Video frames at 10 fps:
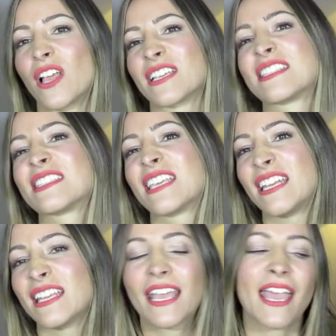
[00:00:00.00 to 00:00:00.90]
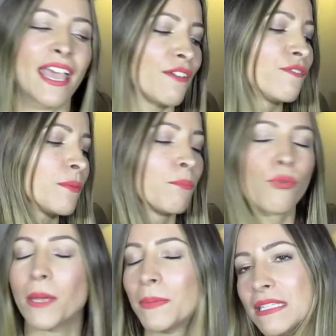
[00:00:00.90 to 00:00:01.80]
like skincare, for
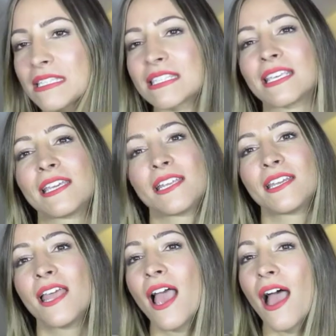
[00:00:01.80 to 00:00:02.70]
prepping the skin,